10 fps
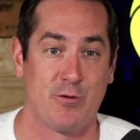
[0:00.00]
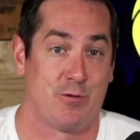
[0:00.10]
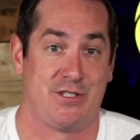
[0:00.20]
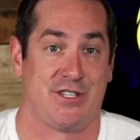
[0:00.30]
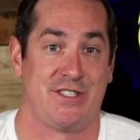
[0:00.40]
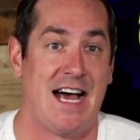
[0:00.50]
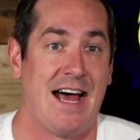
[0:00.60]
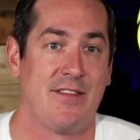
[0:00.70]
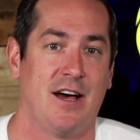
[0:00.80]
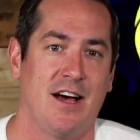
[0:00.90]
We're just
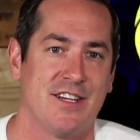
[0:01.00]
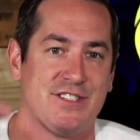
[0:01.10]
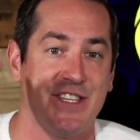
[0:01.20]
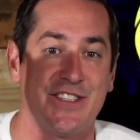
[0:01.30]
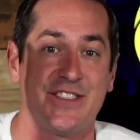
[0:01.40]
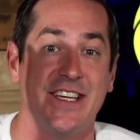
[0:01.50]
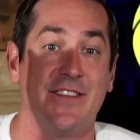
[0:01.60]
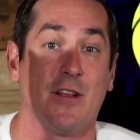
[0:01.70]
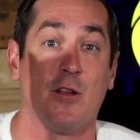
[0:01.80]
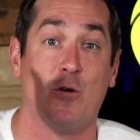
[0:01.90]
not. Assists
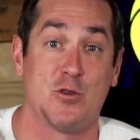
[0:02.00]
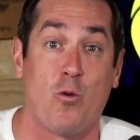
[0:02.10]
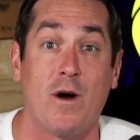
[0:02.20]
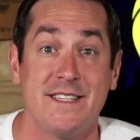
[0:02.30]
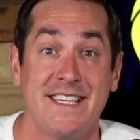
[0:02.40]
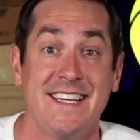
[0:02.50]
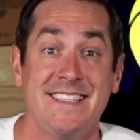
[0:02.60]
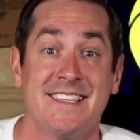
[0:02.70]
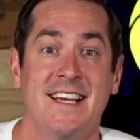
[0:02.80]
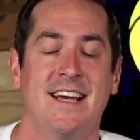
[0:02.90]
in the low
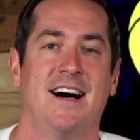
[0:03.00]
20s